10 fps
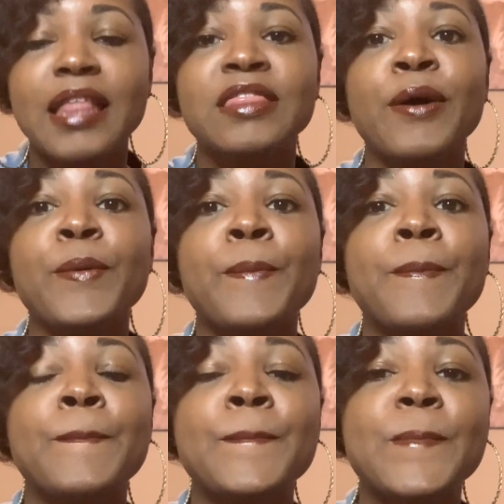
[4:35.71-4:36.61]
The
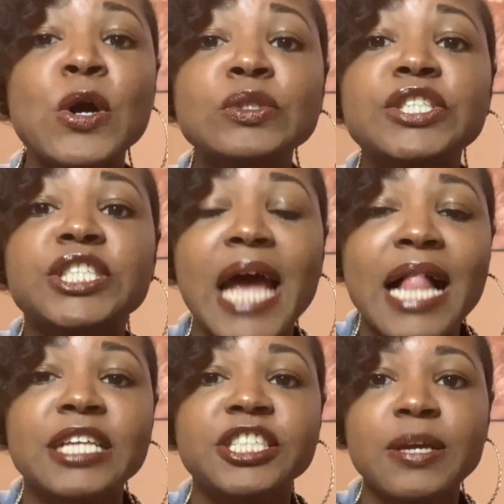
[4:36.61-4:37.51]
most
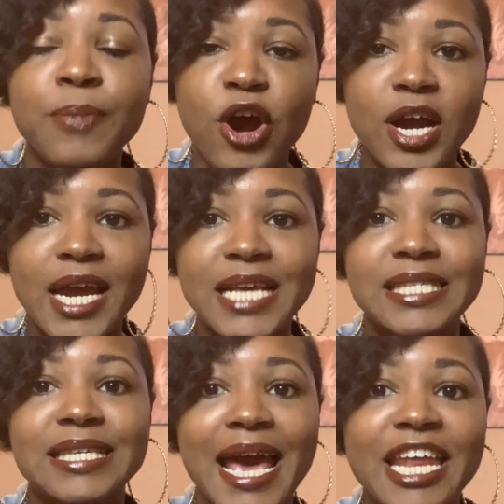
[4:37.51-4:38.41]
challenging part is
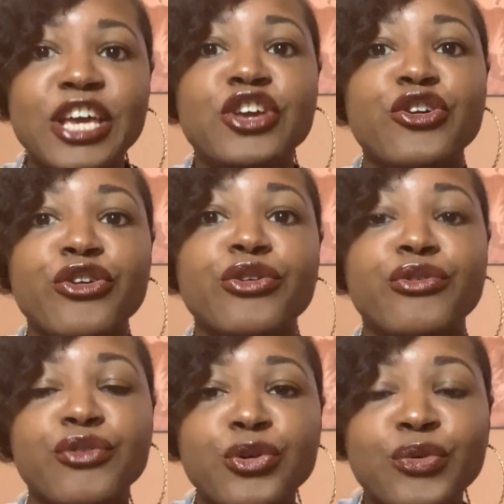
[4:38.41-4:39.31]
getting your
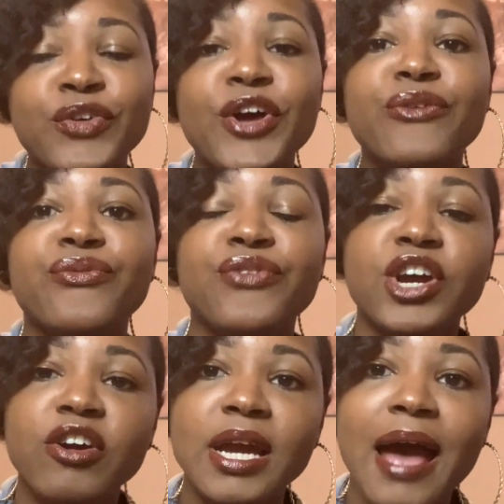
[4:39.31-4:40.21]
groove,
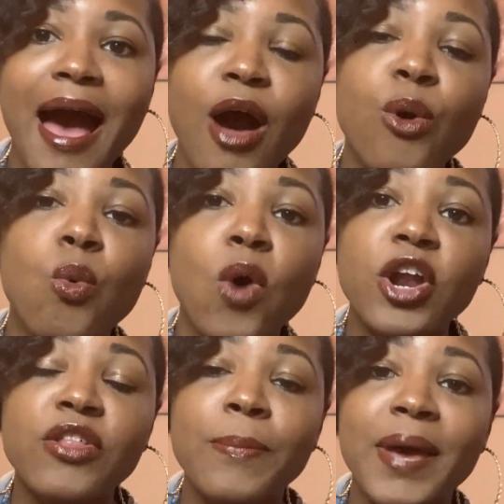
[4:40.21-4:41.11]
figuring out what
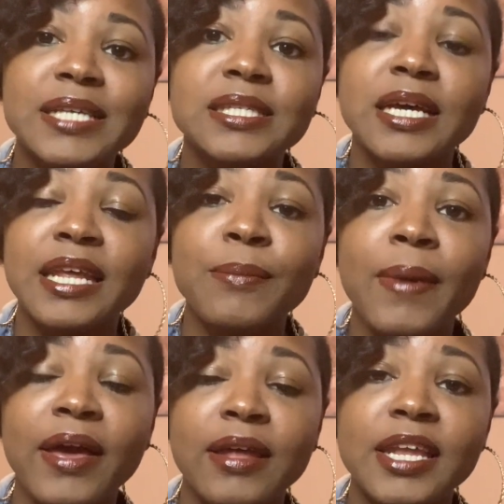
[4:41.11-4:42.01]
are the best studying
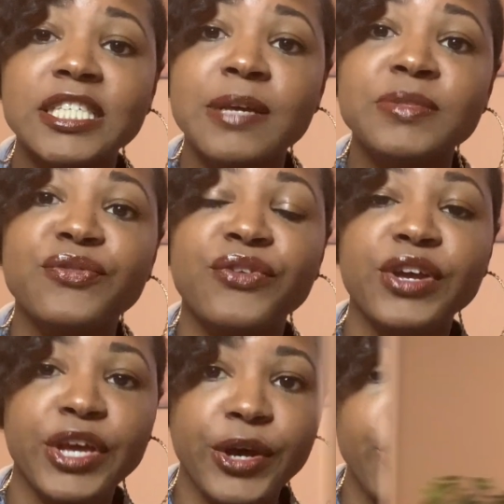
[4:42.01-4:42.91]
mechanisms for
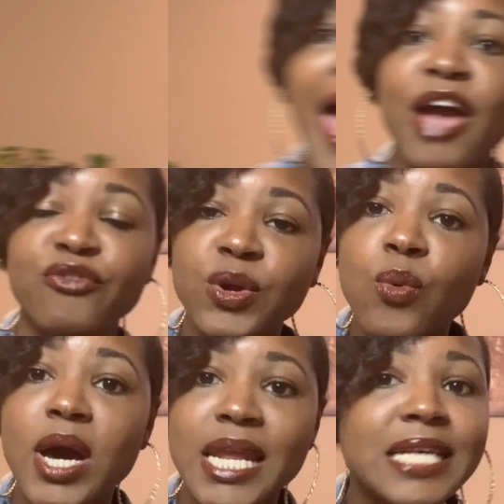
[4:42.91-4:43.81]
you.
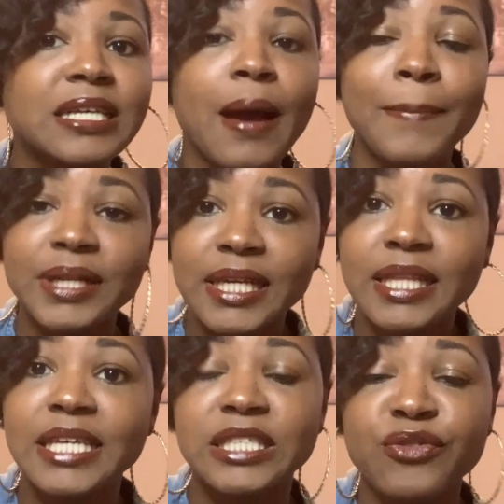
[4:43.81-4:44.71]
Everyone is
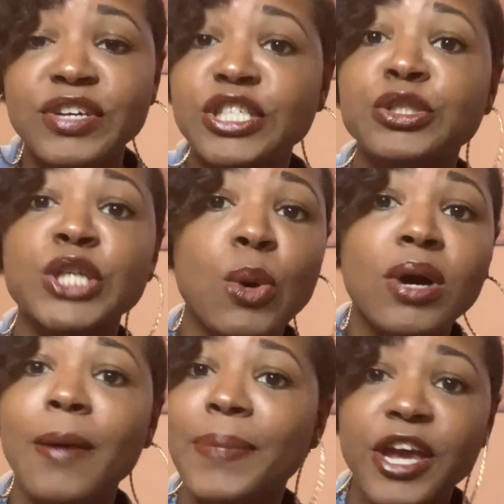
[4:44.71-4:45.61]
completely different, so don't
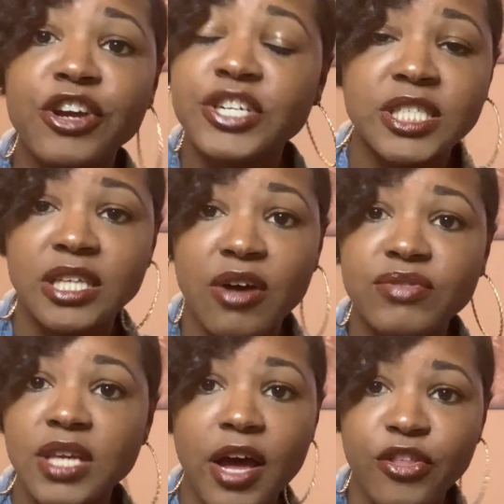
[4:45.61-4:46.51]
compare
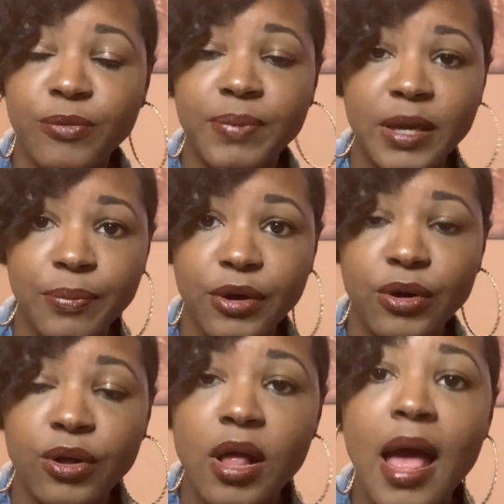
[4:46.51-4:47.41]
yourself to other
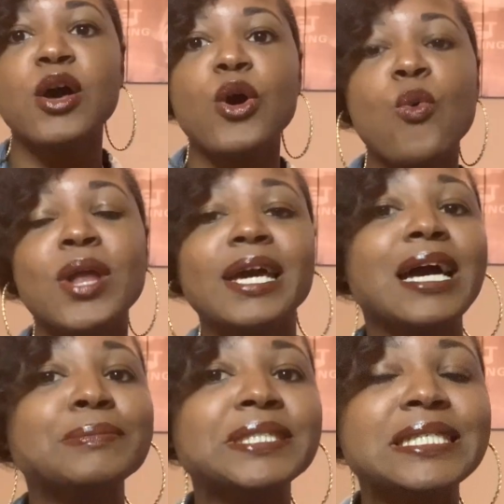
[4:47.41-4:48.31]
people. When it
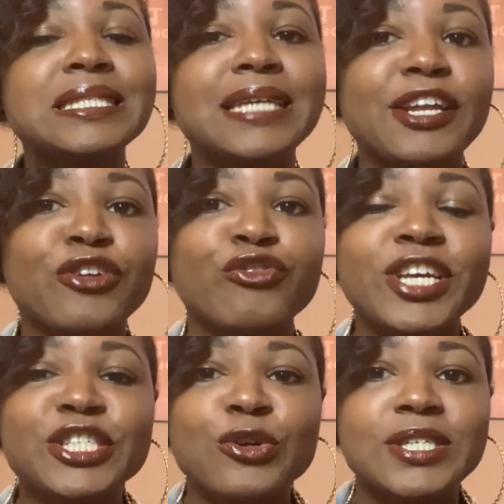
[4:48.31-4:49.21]
comes to study
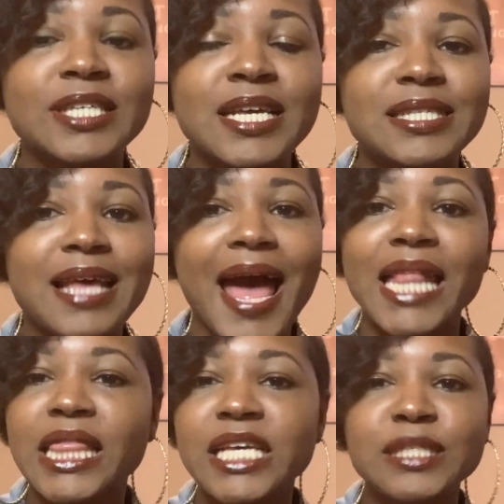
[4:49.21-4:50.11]
resources,
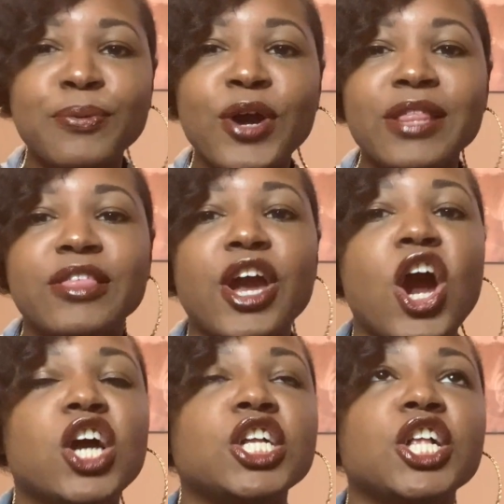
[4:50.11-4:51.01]
at this point, there
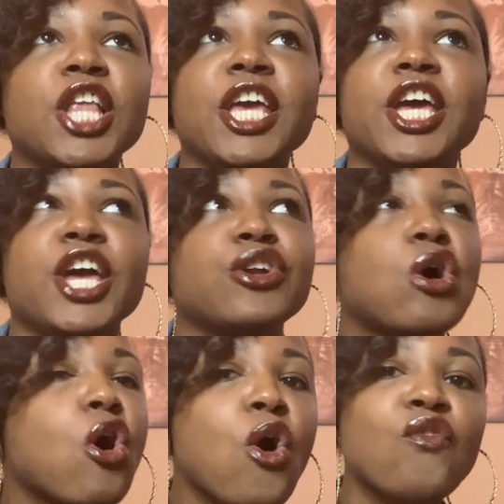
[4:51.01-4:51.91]
are like an
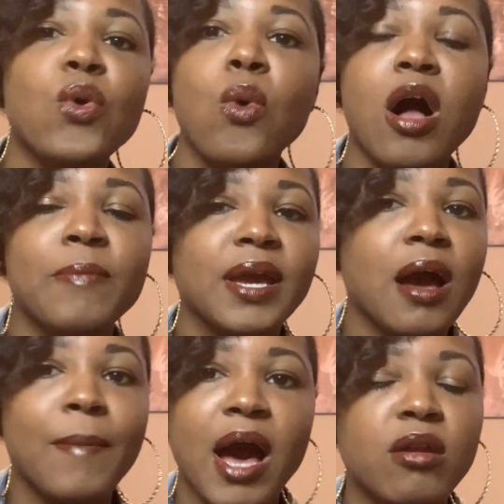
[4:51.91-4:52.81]
overwhelming
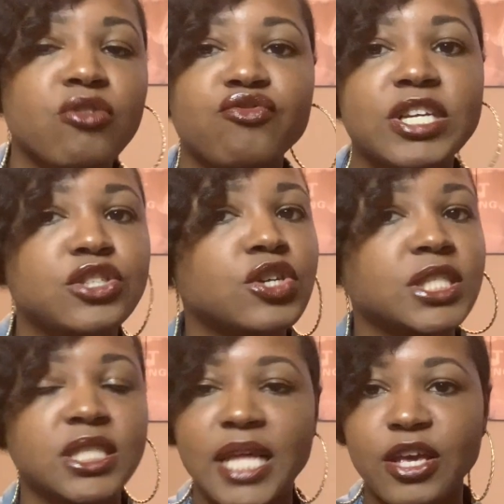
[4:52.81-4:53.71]
amount of
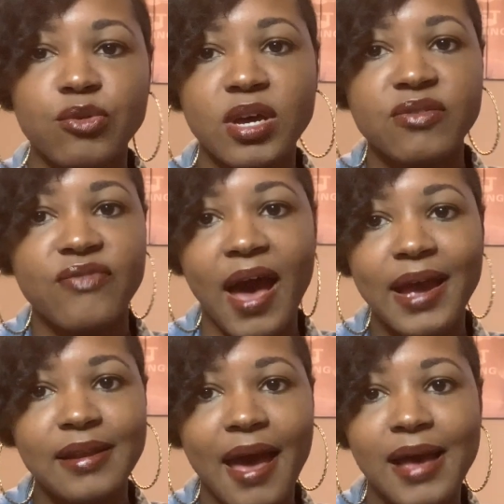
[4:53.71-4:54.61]
resources that you can
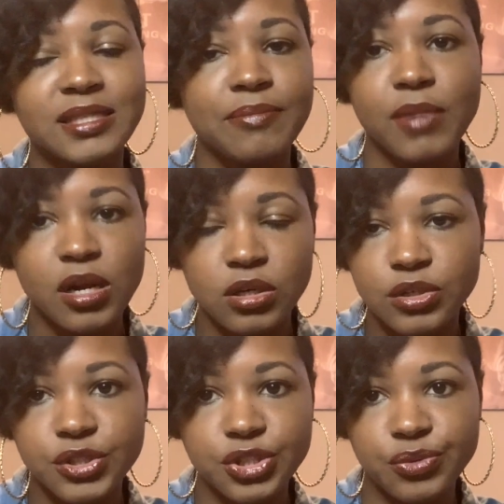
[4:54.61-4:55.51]
find as a
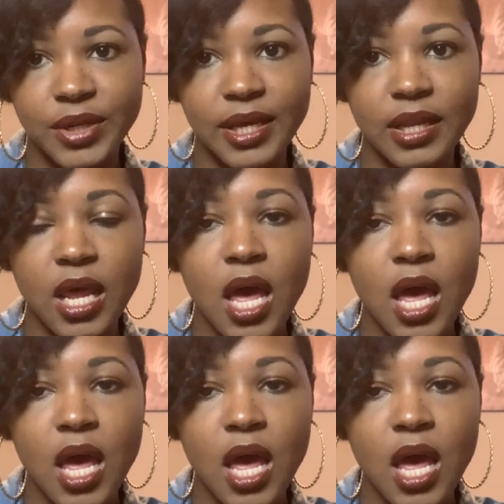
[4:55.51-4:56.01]
medical student.